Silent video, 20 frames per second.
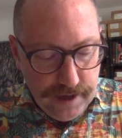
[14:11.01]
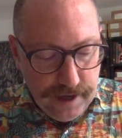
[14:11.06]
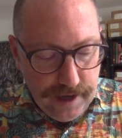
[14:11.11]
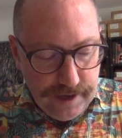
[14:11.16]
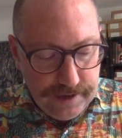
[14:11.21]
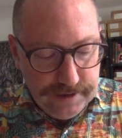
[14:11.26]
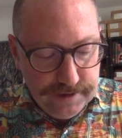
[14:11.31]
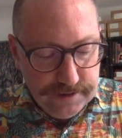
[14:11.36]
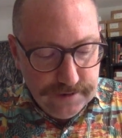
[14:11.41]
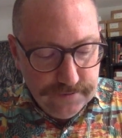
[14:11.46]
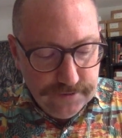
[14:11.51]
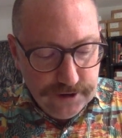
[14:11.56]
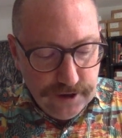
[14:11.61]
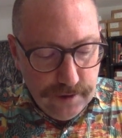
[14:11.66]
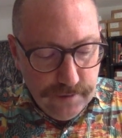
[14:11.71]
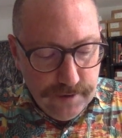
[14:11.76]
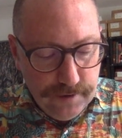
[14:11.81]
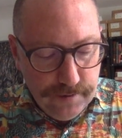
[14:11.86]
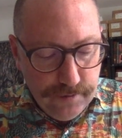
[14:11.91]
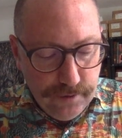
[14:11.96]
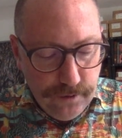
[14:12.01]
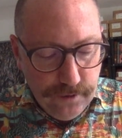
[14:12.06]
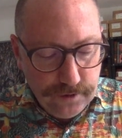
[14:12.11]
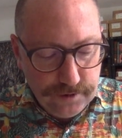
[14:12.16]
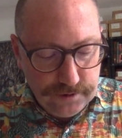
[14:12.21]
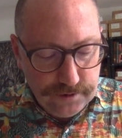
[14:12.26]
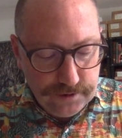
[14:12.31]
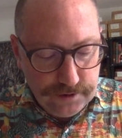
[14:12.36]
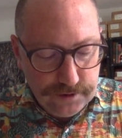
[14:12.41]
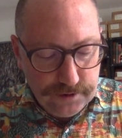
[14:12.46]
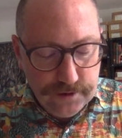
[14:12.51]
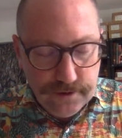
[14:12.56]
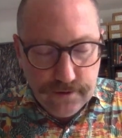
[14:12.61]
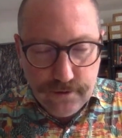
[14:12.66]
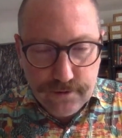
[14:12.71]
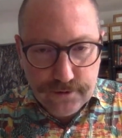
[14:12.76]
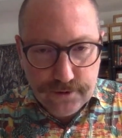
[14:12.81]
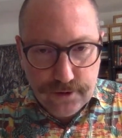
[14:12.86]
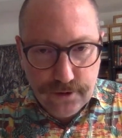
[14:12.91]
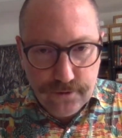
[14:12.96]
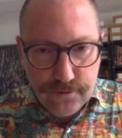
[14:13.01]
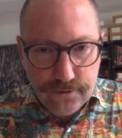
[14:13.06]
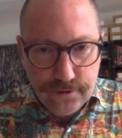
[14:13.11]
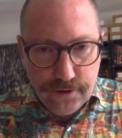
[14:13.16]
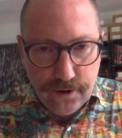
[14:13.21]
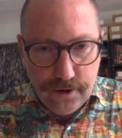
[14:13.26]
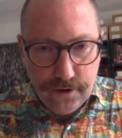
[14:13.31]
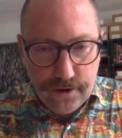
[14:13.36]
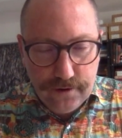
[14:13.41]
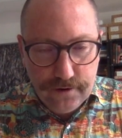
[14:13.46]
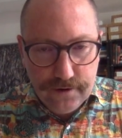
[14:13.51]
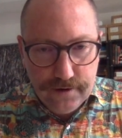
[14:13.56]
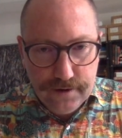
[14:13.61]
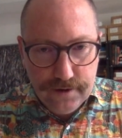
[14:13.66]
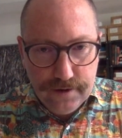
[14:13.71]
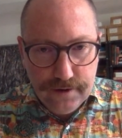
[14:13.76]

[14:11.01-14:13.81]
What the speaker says: And it's of some importance also for our